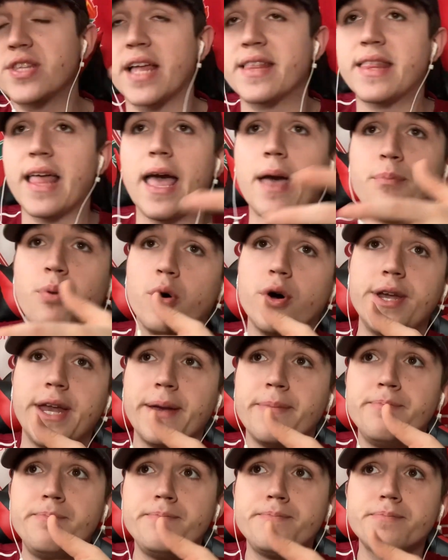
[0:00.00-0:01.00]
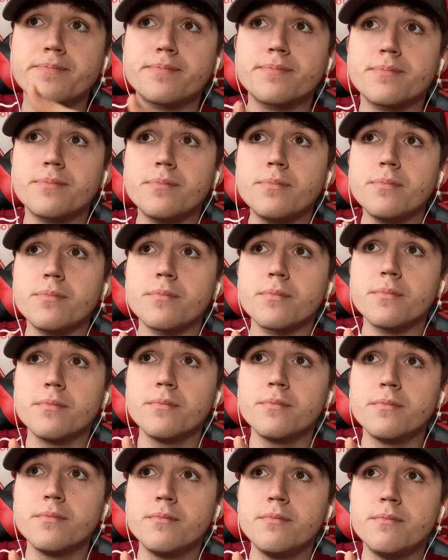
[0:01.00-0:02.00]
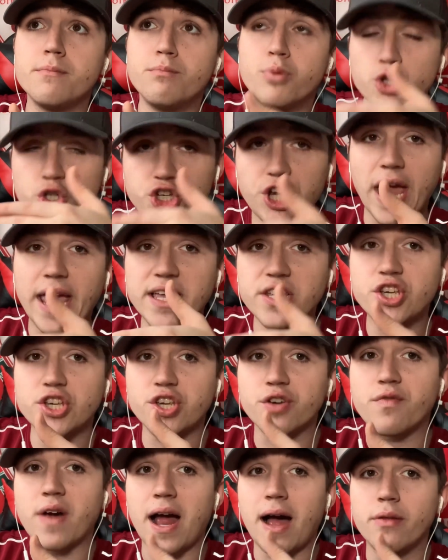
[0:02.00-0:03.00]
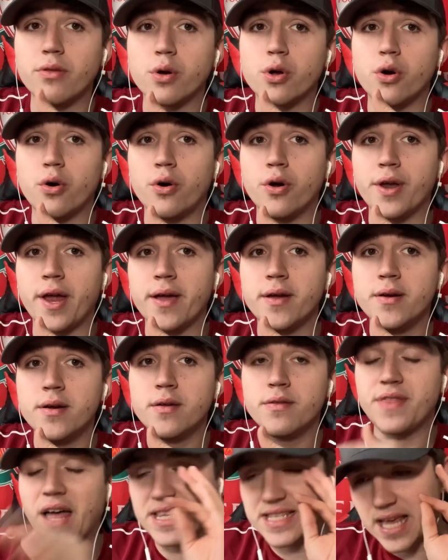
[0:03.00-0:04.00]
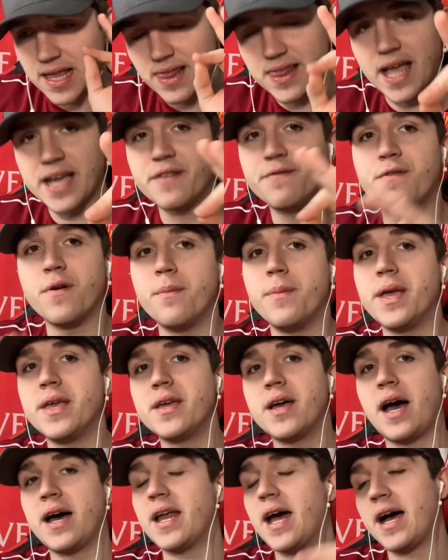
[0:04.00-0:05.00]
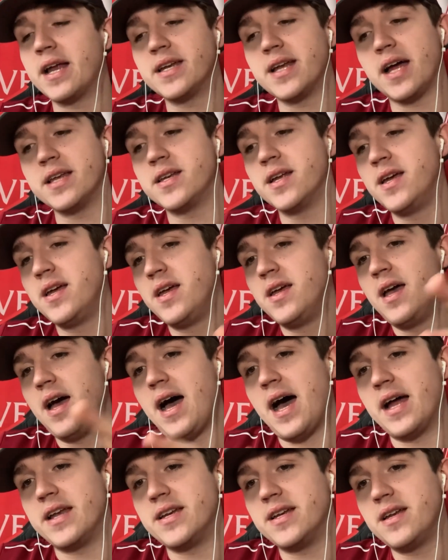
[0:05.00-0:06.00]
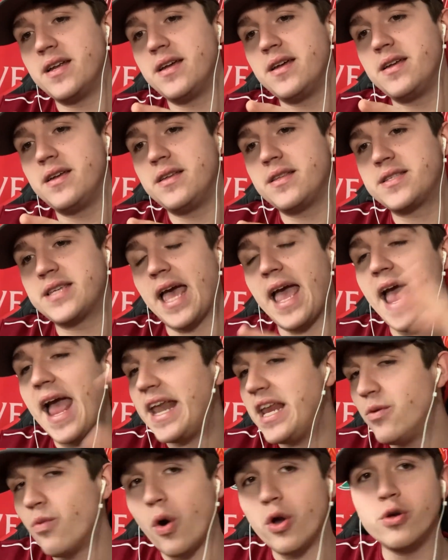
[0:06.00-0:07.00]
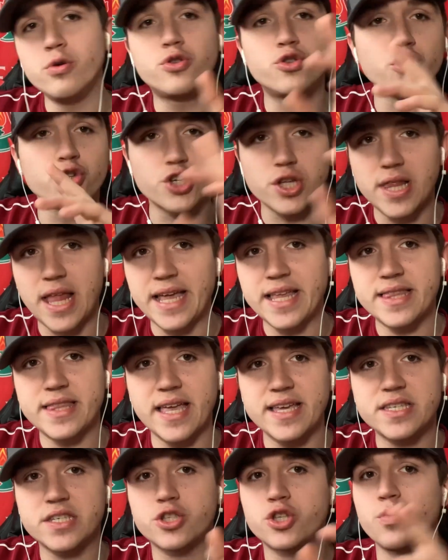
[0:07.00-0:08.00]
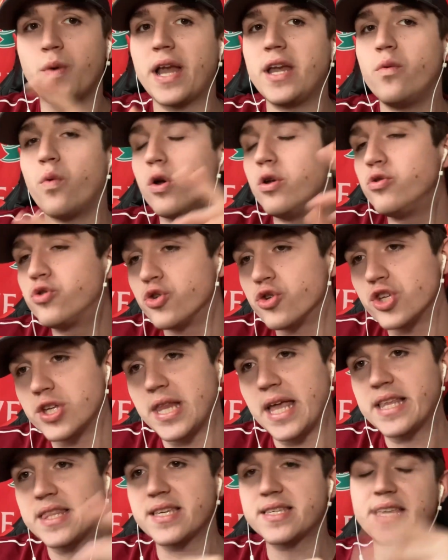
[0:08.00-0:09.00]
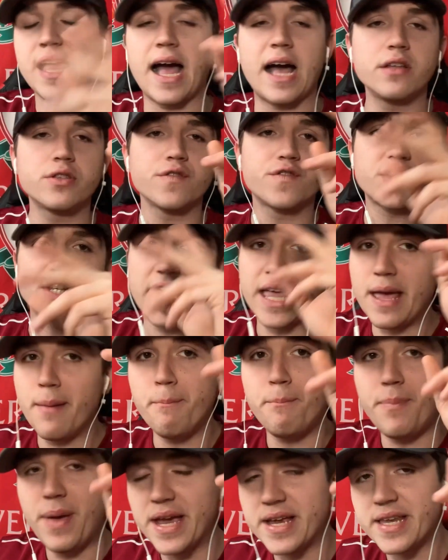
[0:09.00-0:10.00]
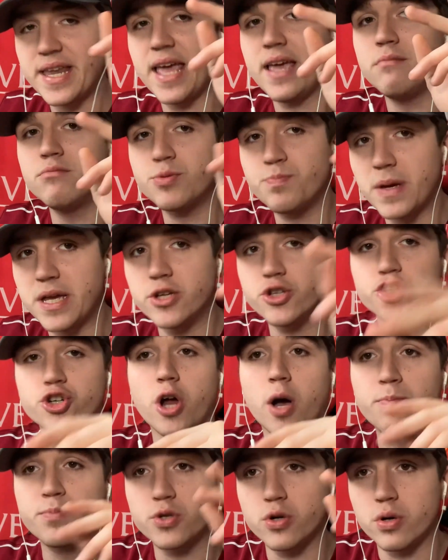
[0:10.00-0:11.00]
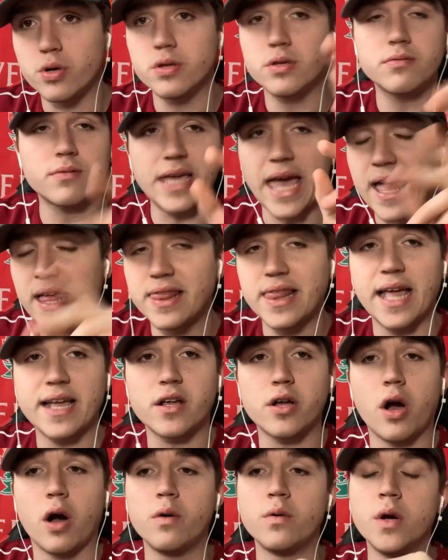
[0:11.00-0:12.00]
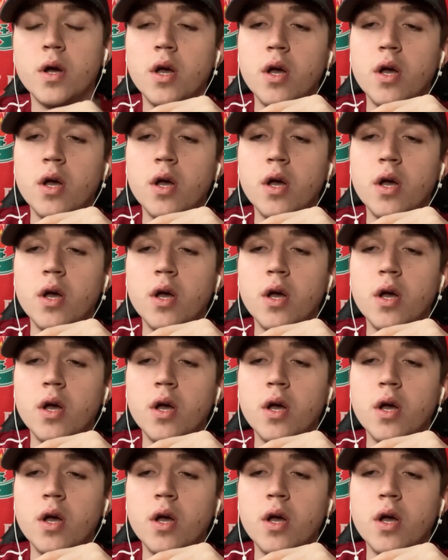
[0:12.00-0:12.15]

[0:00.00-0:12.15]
that they're putting in. But change is around the corner. That's a light for me. And, and, and, to anyone who doesn't like this, to anyone who doesn't like the sounds of certain big names being dropped or getting let go,